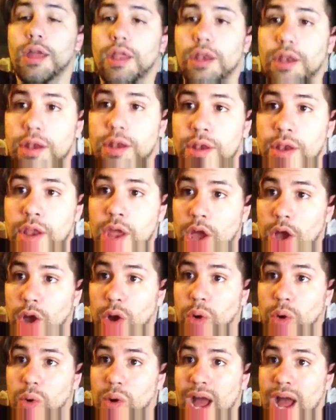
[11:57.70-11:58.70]

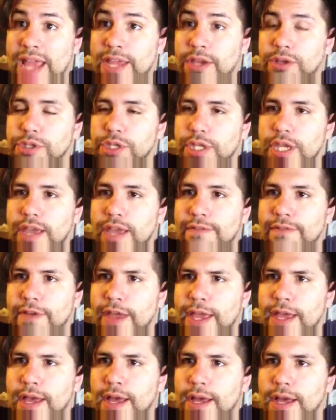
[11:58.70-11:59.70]
no. I usually give
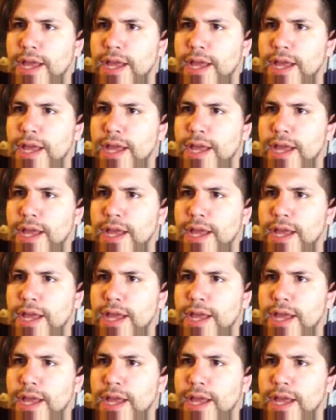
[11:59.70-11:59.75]
a